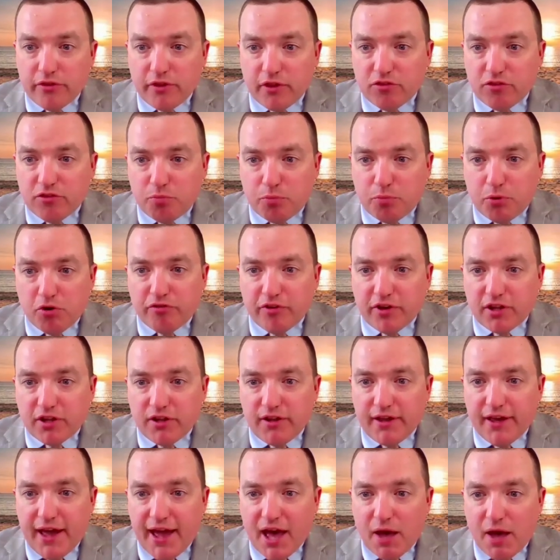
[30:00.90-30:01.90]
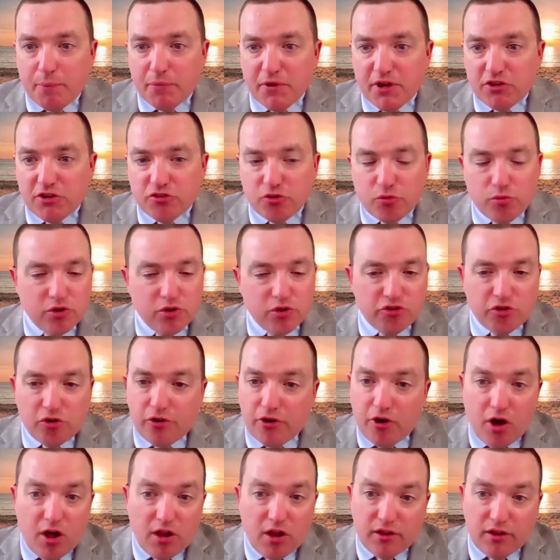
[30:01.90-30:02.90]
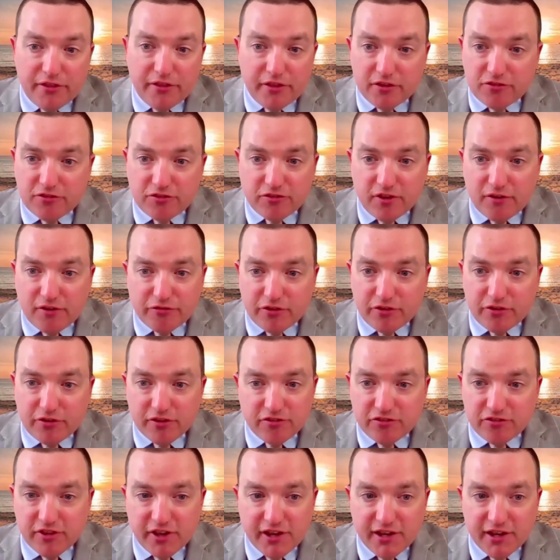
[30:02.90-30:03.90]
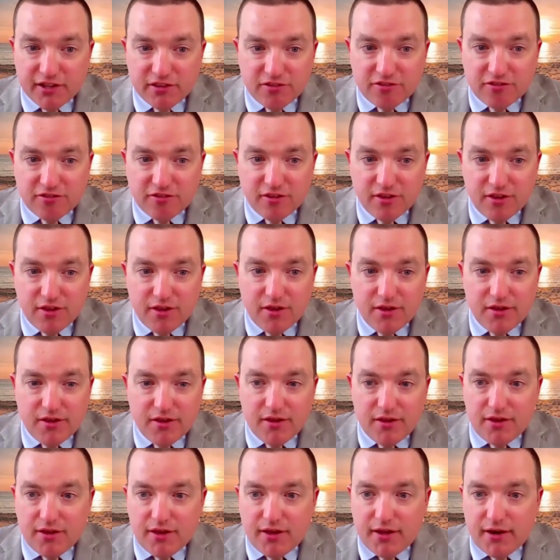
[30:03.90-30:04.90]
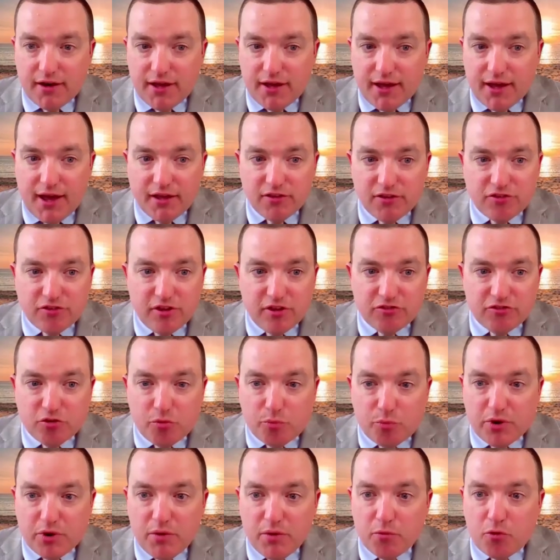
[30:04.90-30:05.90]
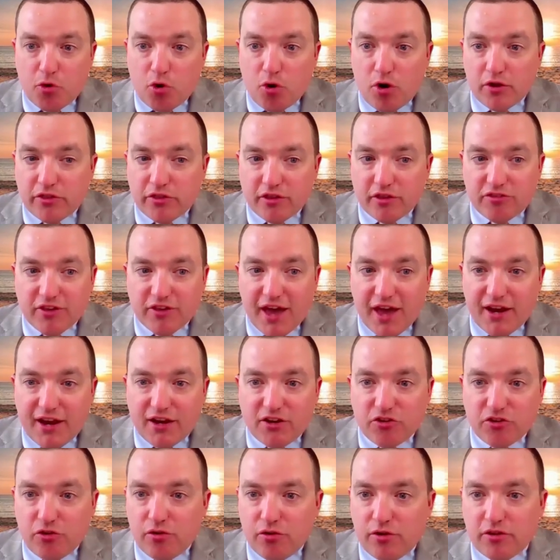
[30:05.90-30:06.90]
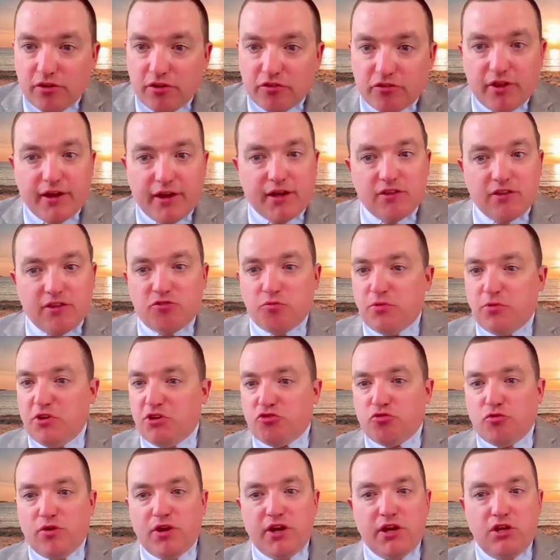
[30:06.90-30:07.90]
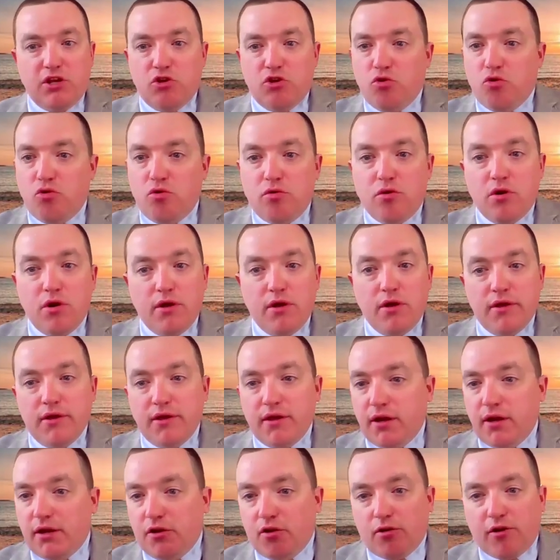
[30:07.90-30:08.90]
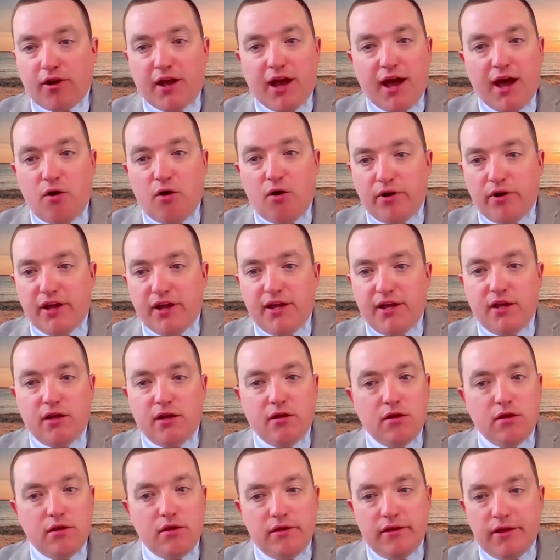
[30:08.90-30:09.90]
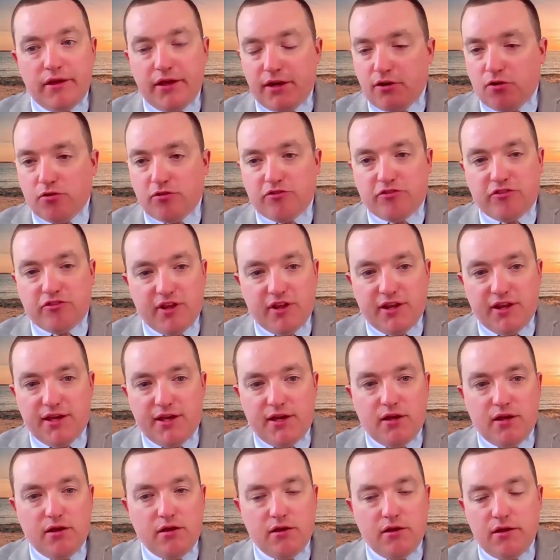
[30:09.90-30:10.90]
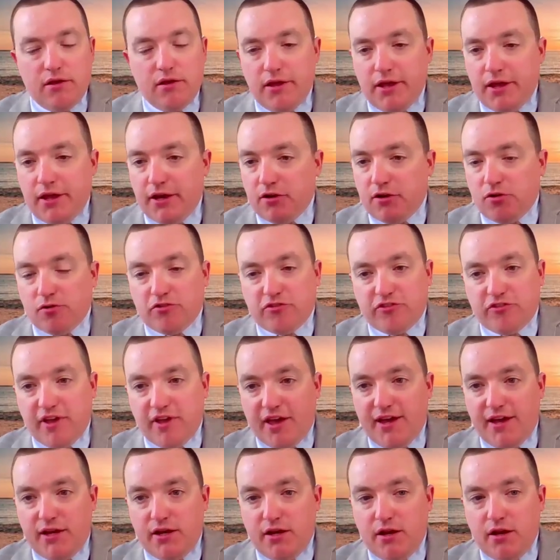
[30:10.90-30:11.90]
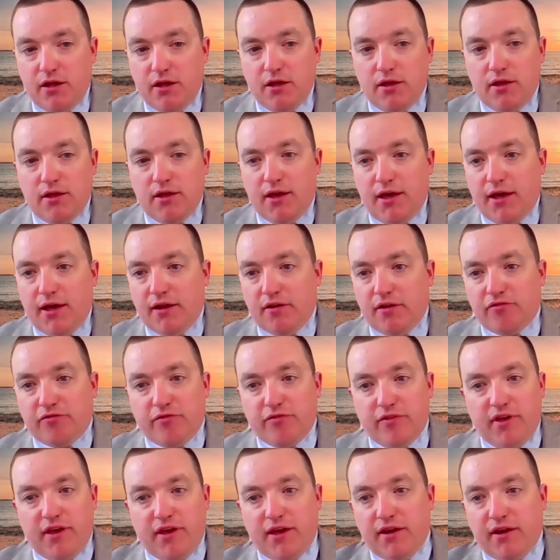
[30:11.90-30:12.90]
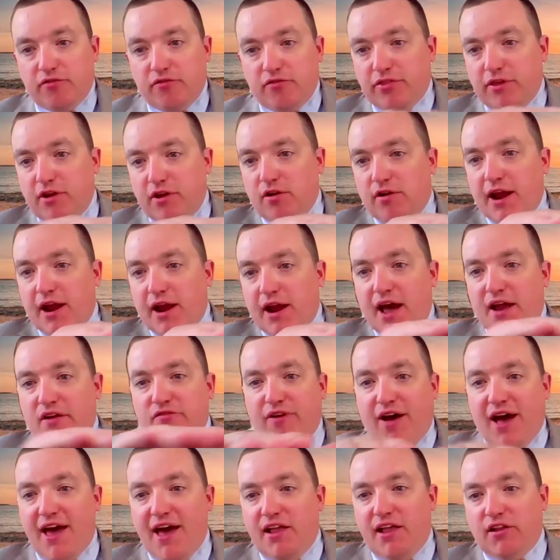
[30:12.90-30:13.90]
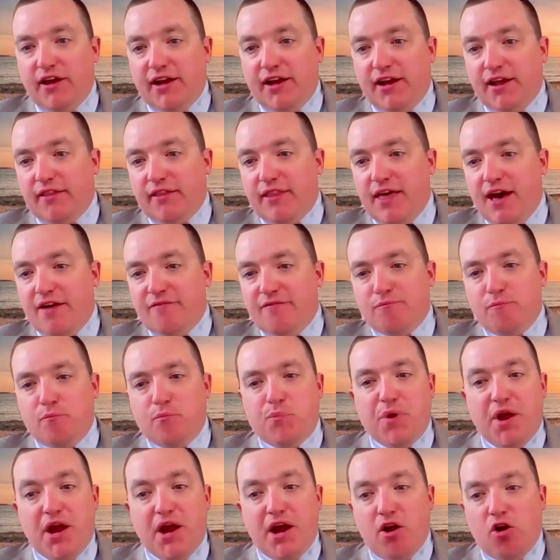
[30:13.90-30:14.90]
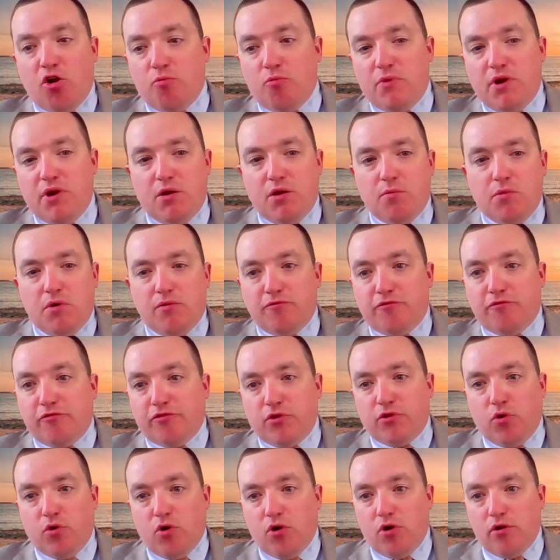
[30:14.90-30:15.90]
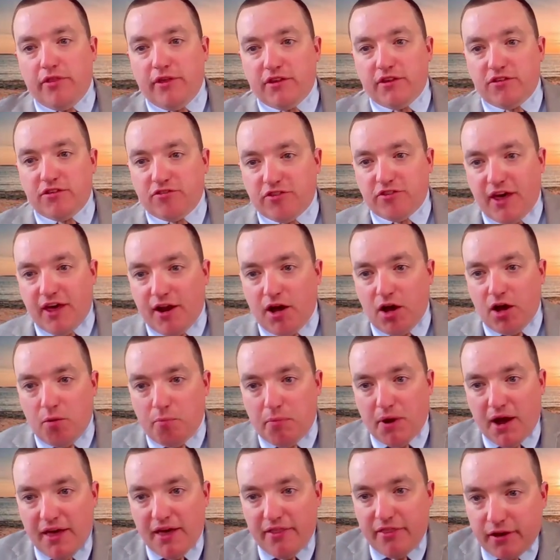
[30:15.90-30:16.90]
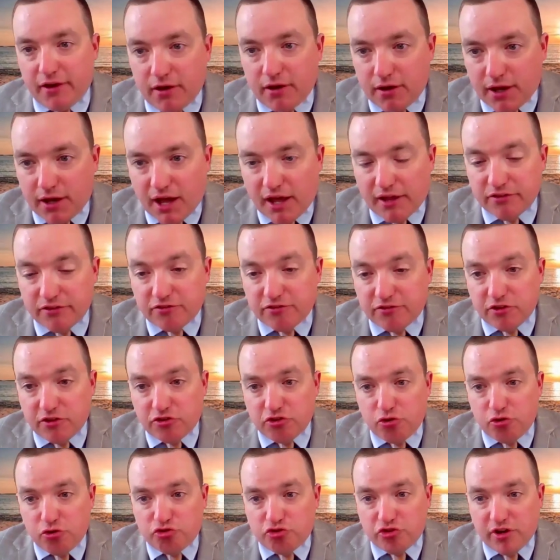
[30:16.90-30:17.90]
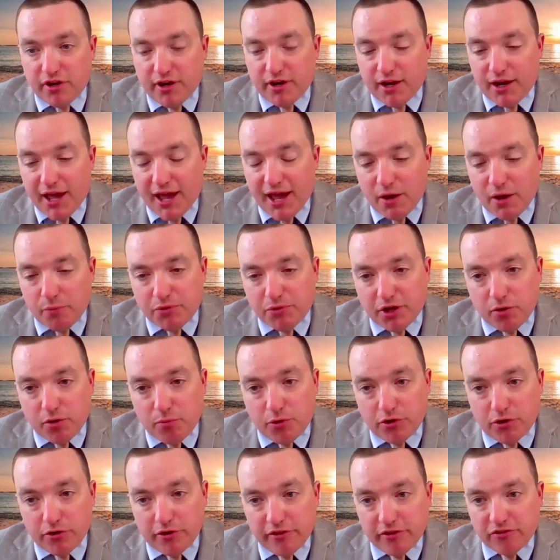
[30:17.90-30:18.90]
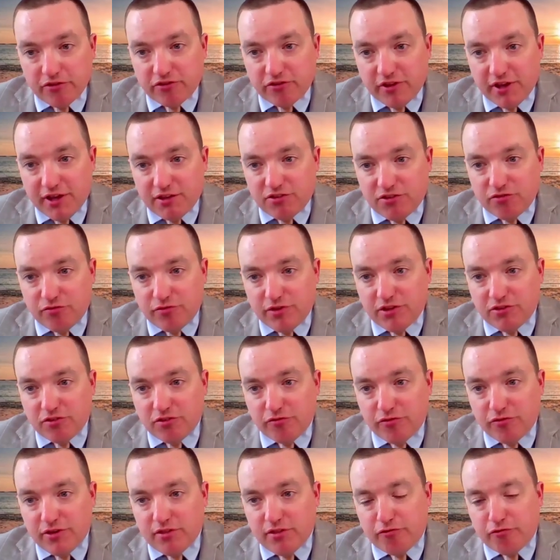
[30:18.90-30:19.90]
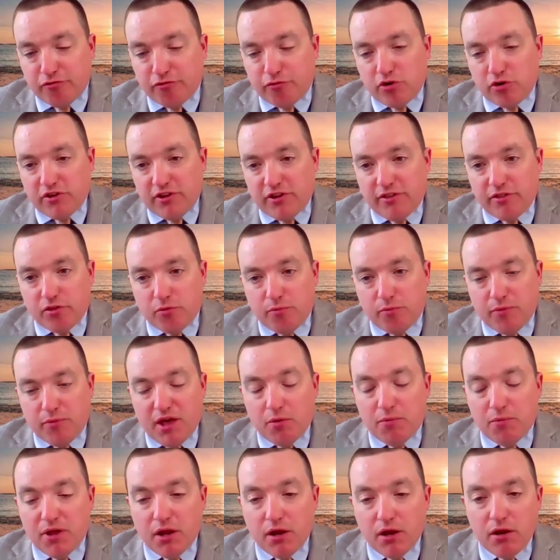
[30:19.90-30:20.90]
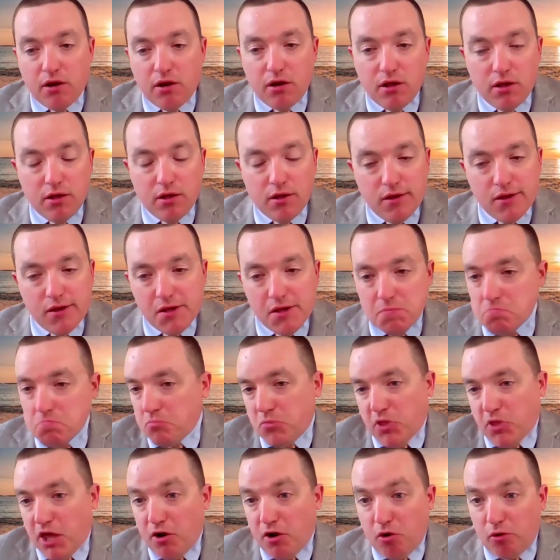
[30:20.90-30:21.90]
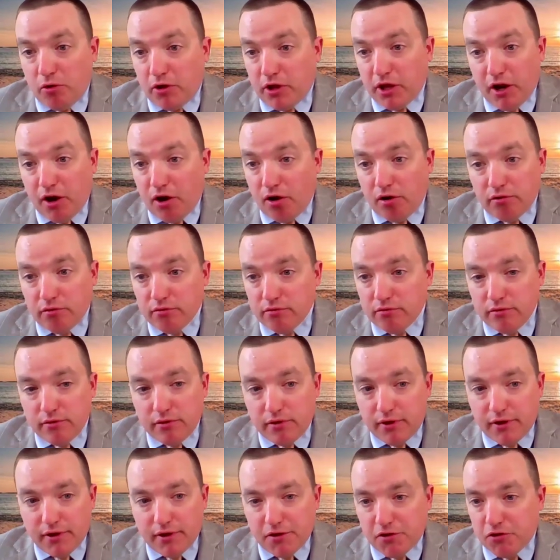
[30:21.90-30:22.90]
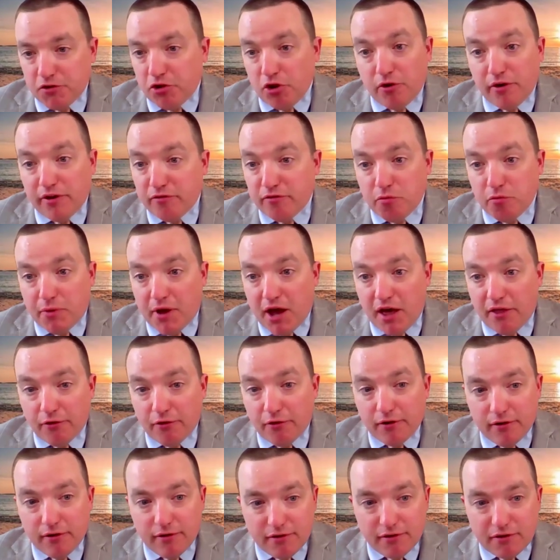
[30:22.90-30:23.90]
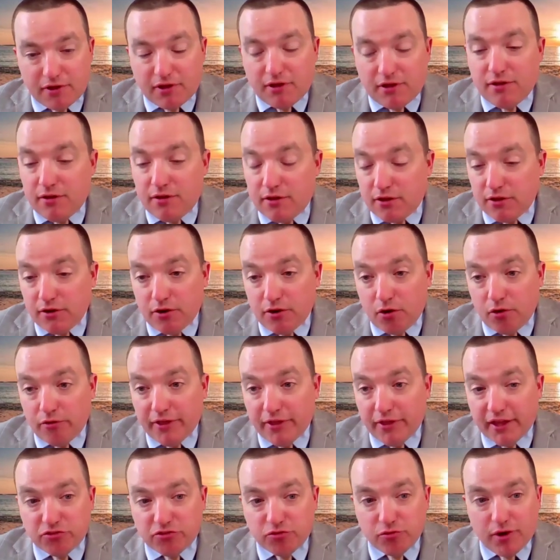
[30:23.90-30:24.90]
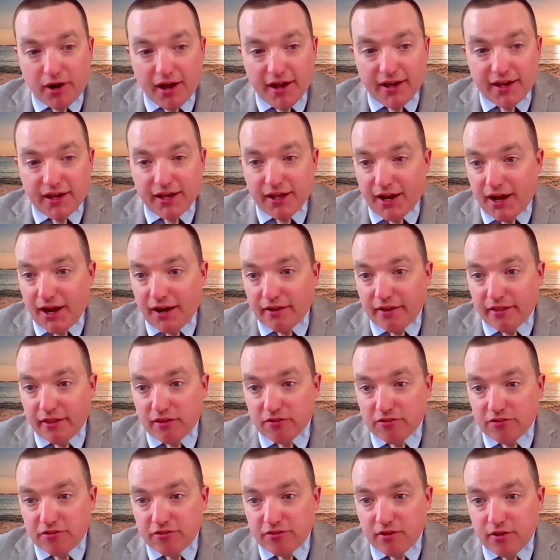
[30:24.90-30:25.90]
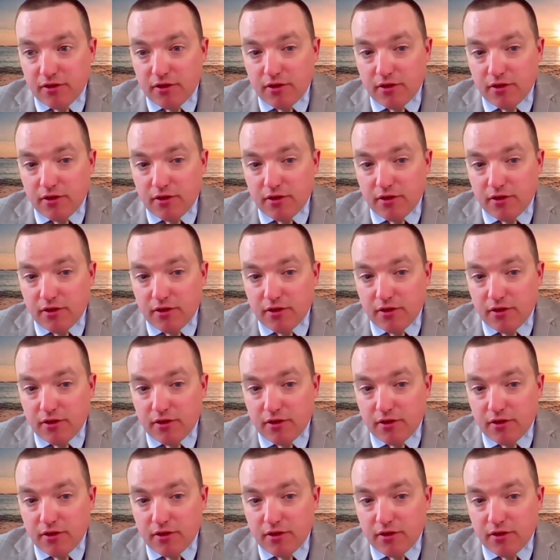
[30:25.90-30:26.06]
that's perfectly happy to return all of this stuff to the states. And I see a Supreme Court that's attitude is like it's between you and your county and your city and your state. And if they're not violating that bare minimum floor that's set up by the Constitution and applicable to the states vis-a-vis the 14th Amendment, they don't care and don't even bother. That's what I get out of this